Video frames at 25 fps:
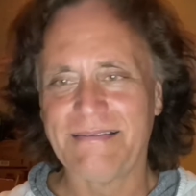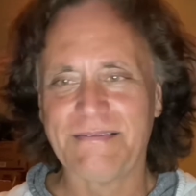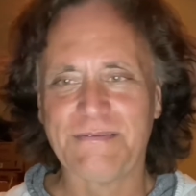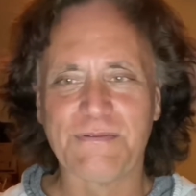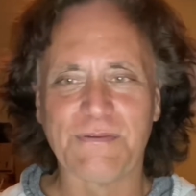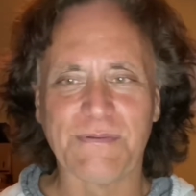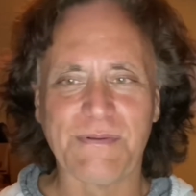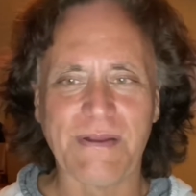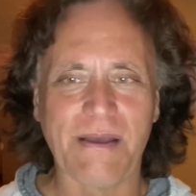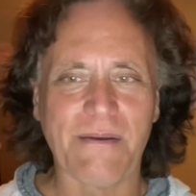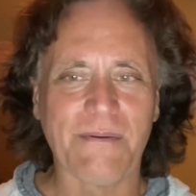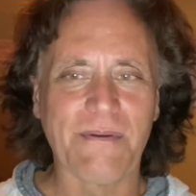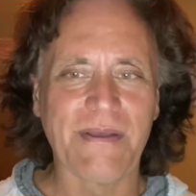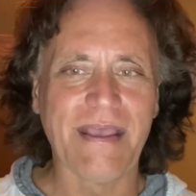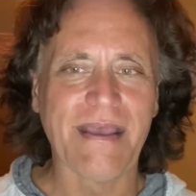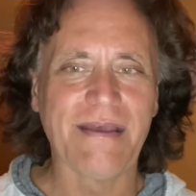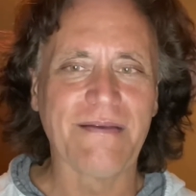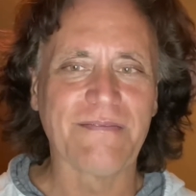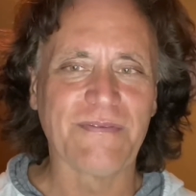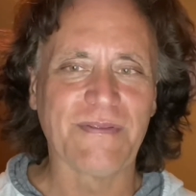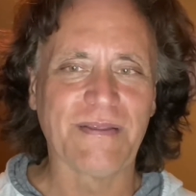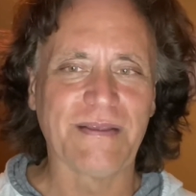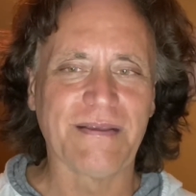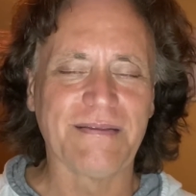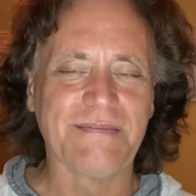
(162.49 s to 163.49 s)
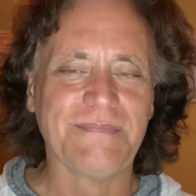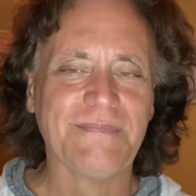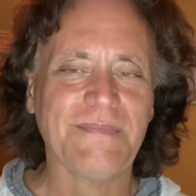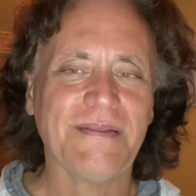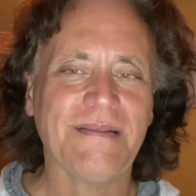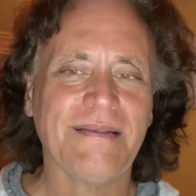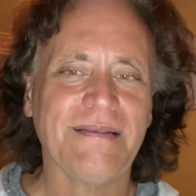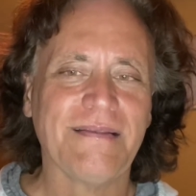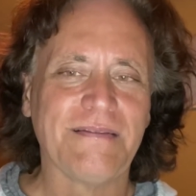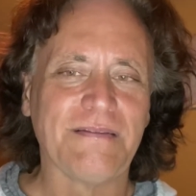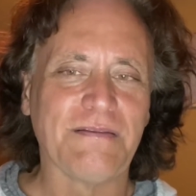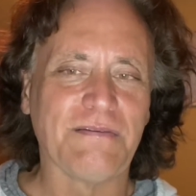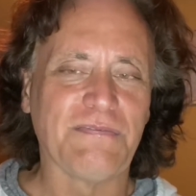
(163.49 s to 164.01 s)
So now we have the
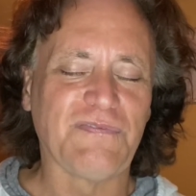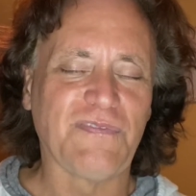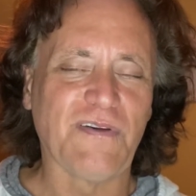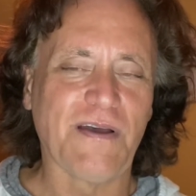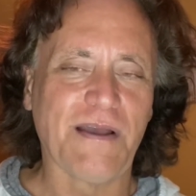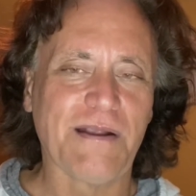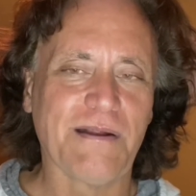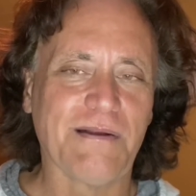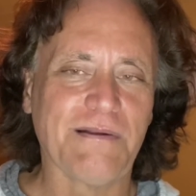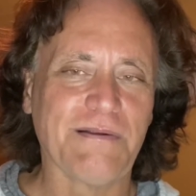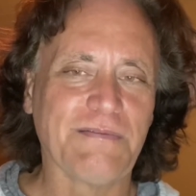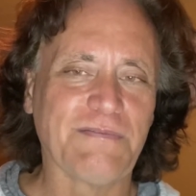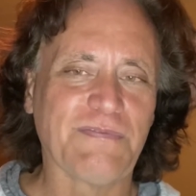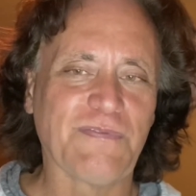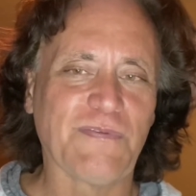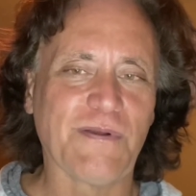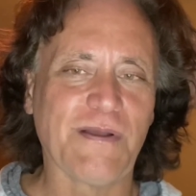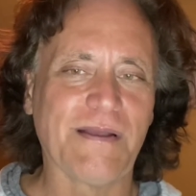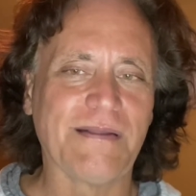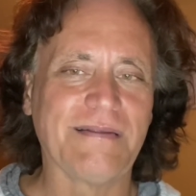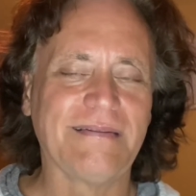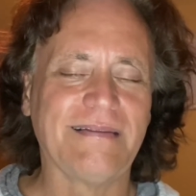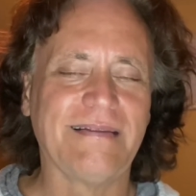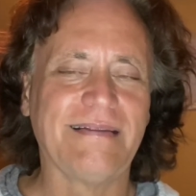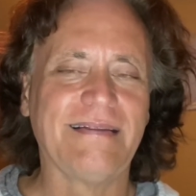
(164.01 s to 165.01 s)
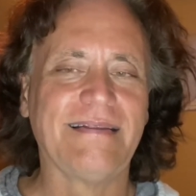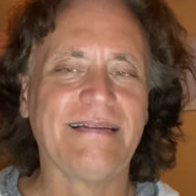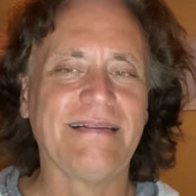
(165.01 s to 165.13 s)
fire in front